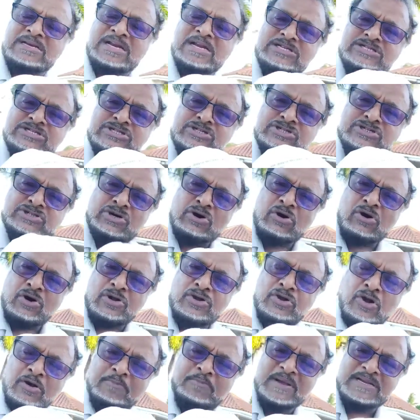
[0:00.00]
destroy
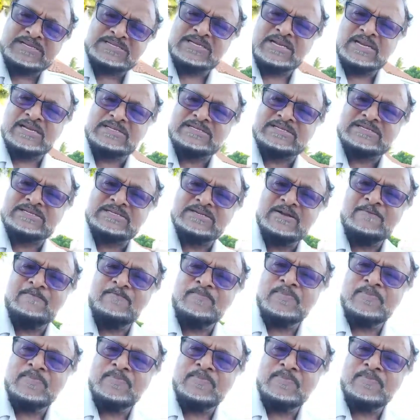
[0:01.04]
your business